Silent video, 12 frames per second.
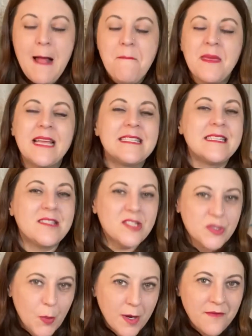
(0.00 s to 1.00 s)
because it's
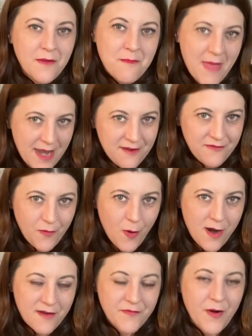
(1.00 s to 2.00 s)
sort of a
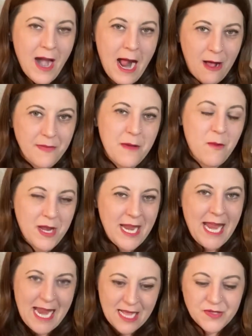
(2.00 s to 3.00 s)
metaphor for how they want to
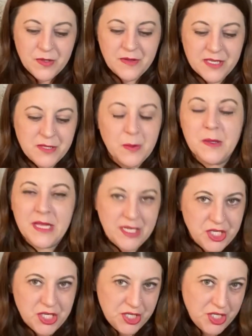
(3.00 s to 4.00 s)
handle this
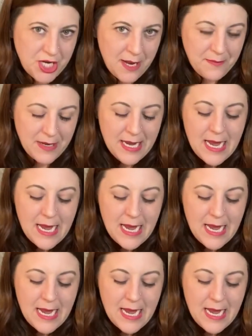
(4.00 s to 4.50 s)
relationship.